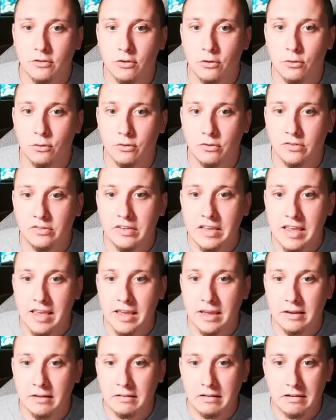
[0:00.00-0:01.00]
to
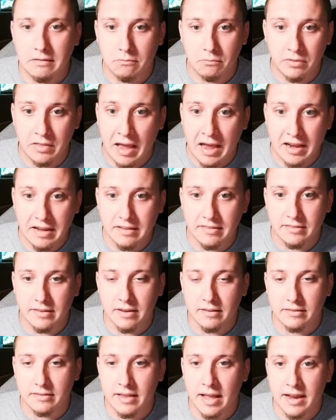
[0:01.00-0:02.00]
seeing
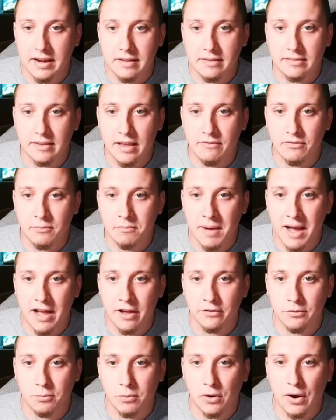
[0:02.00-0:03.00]
96, 97
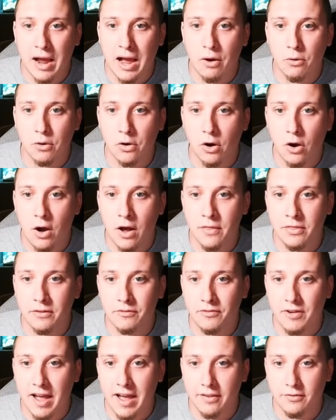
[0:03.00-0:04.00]
miles per hour on the
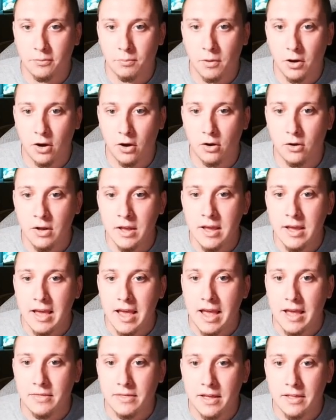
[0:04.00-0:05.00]
fastball,
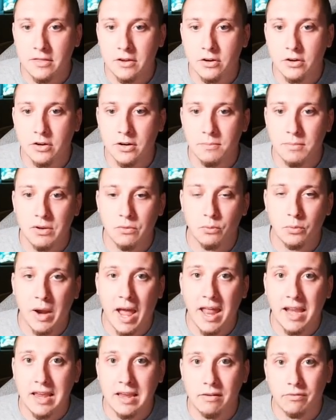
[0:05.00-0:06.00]
and then they're going to be ready